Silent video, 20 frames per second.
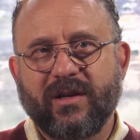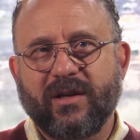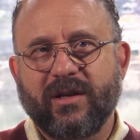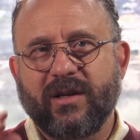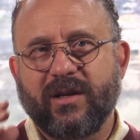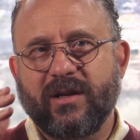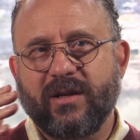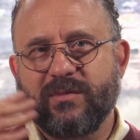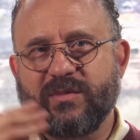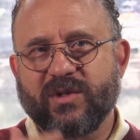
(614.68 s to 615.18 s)

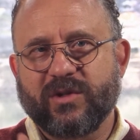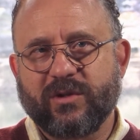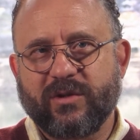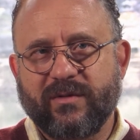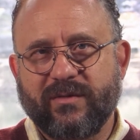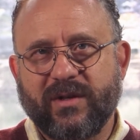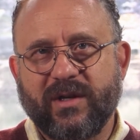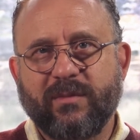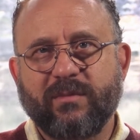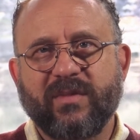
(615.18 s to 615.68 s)
and
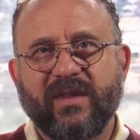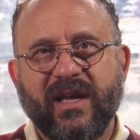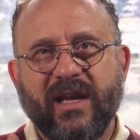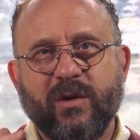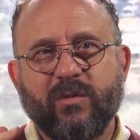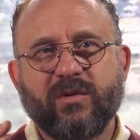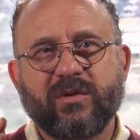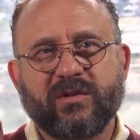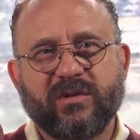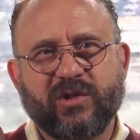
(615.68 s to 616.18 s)
observe them, they
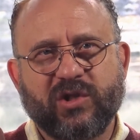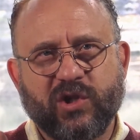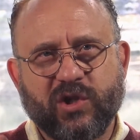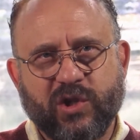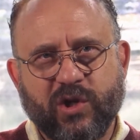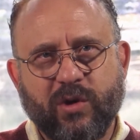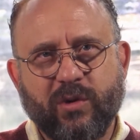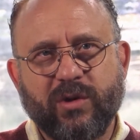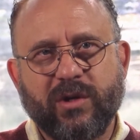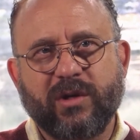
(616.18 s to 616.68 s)
will
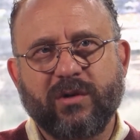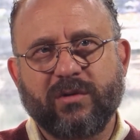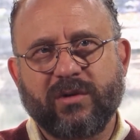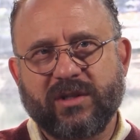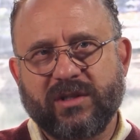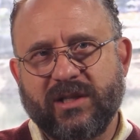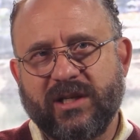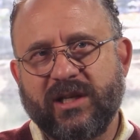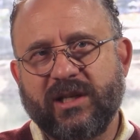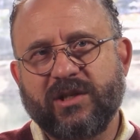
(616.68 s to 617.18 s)
show you or
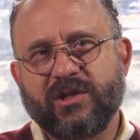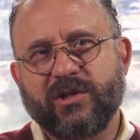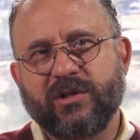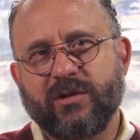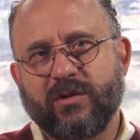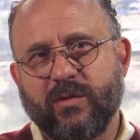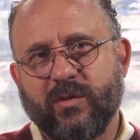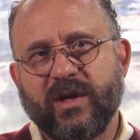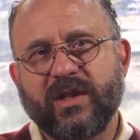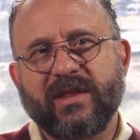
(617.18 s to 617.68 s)
teach
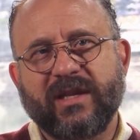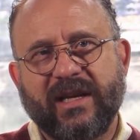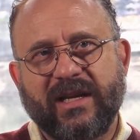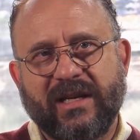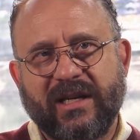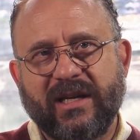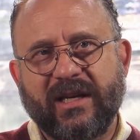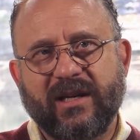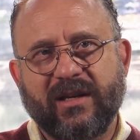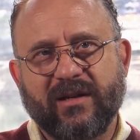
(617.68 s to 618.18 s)
you what they
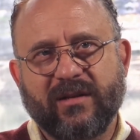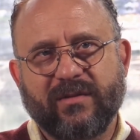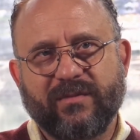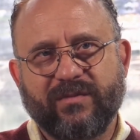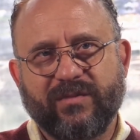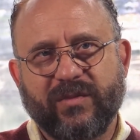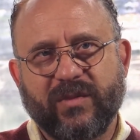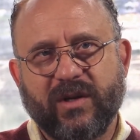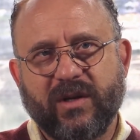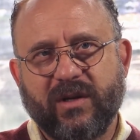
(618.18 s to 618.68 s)
need.
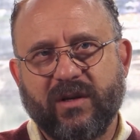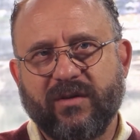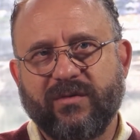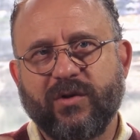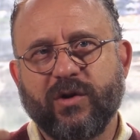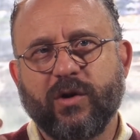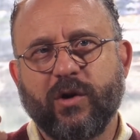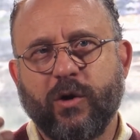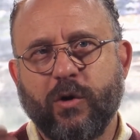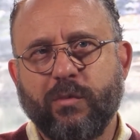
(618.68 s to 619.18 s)
And if
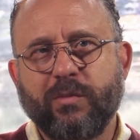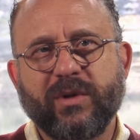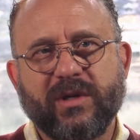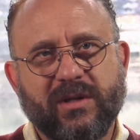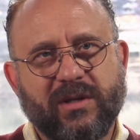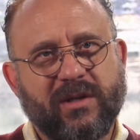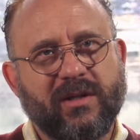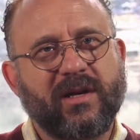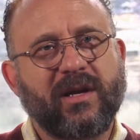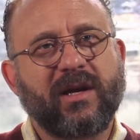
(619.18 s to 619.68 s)
you're open
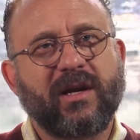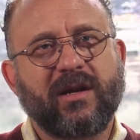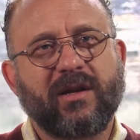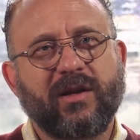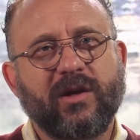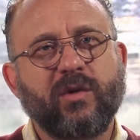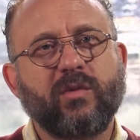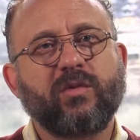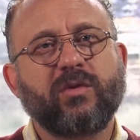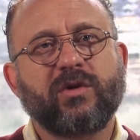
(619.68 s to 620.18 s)
to that,
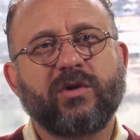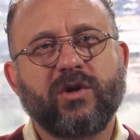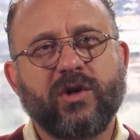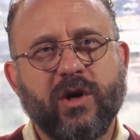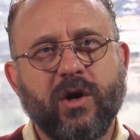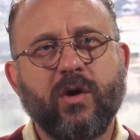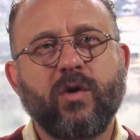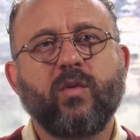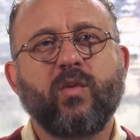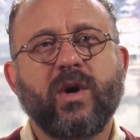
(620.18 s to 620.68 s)
you will
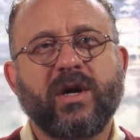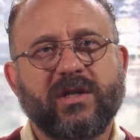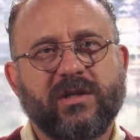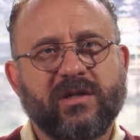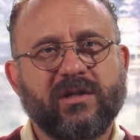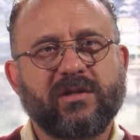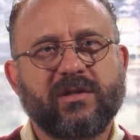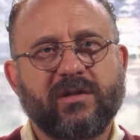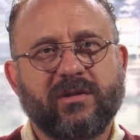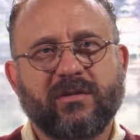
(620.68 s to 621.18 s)
know what
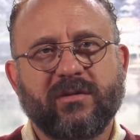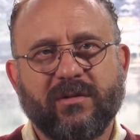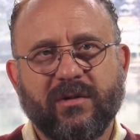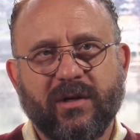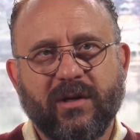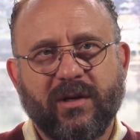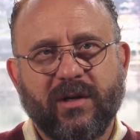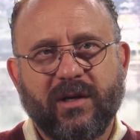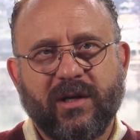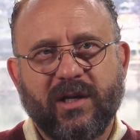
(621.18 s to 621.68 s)
to do.
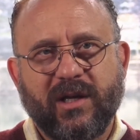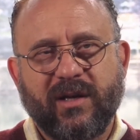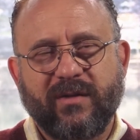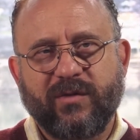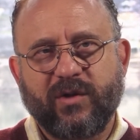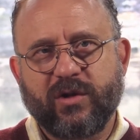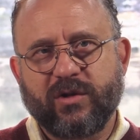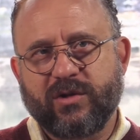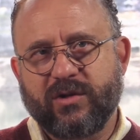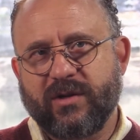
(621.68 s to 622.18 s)
If
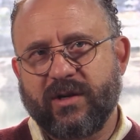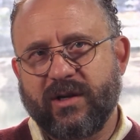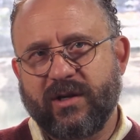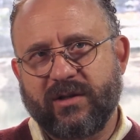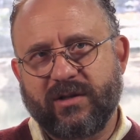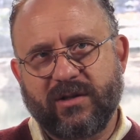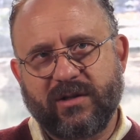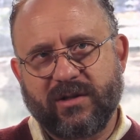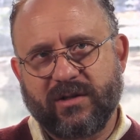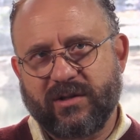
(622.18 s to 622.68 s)
you're trying
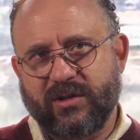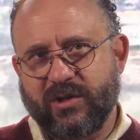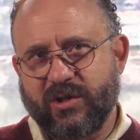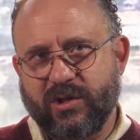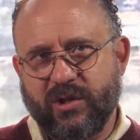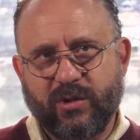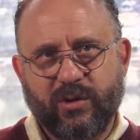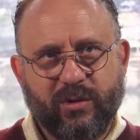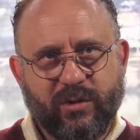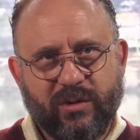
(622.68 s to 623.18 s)
to just
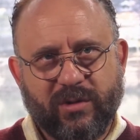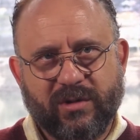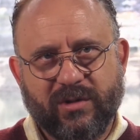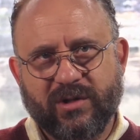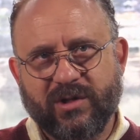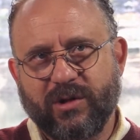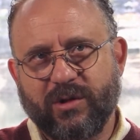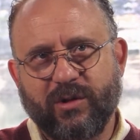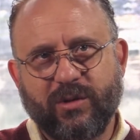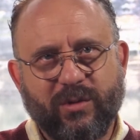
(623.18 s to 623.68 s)
do
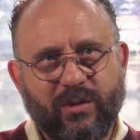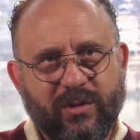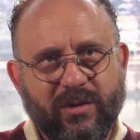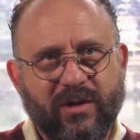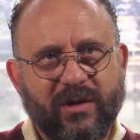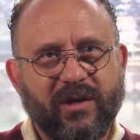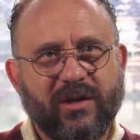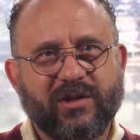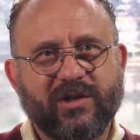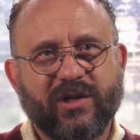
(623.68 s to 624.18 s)
to
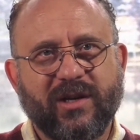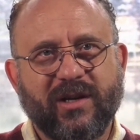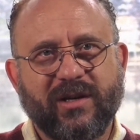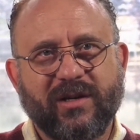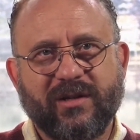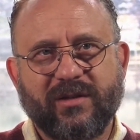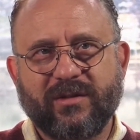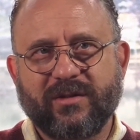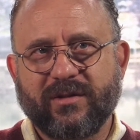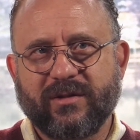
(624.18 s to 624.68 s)
a
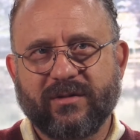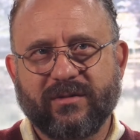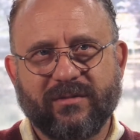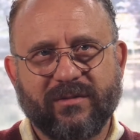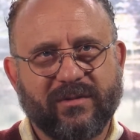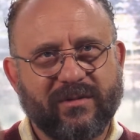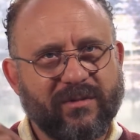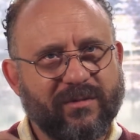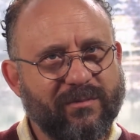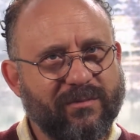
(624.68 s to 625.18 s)
child or
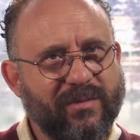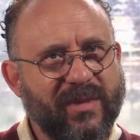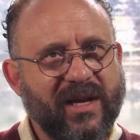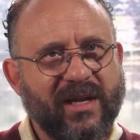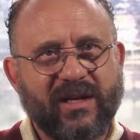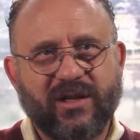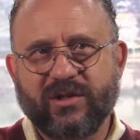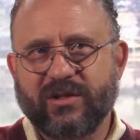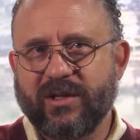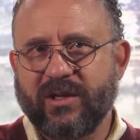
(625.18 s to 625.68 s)

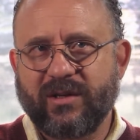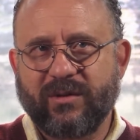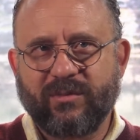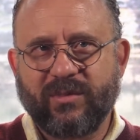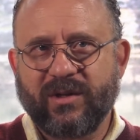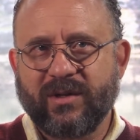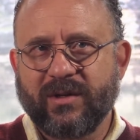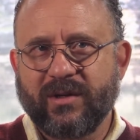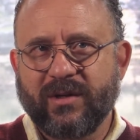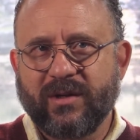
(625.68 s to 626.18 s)
manage them
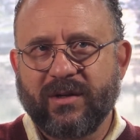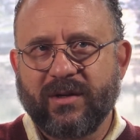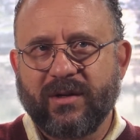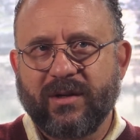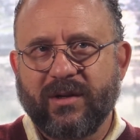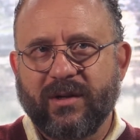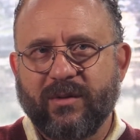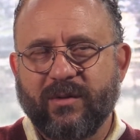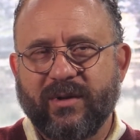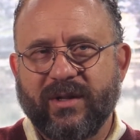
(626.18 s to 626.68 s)

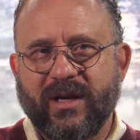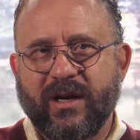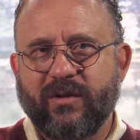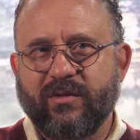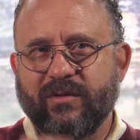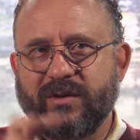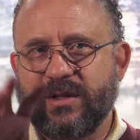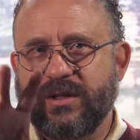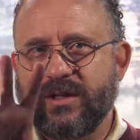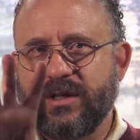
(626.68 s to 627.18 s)
without
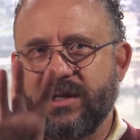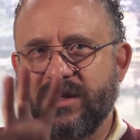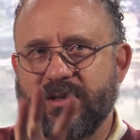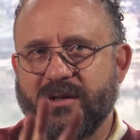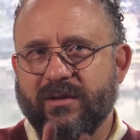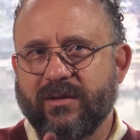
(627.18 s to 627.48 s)
really